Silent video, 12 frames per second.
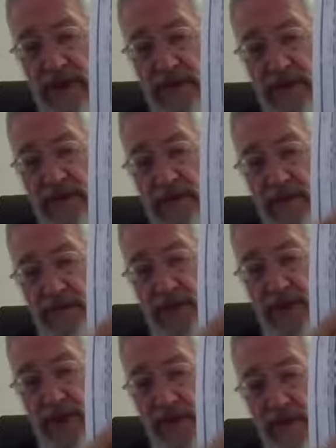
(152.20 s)
And the
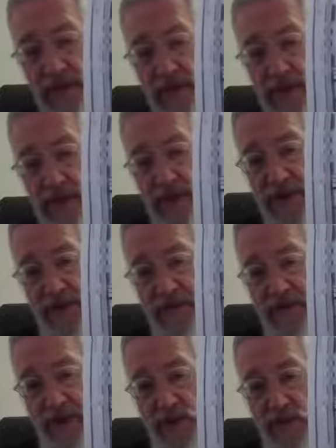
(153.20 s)
subject here is going to
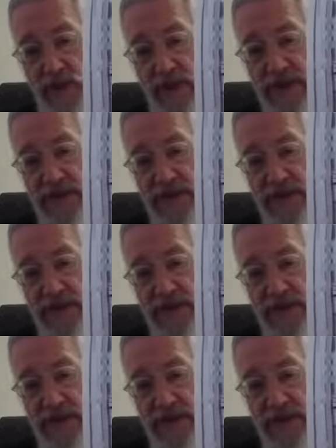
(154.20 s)
be what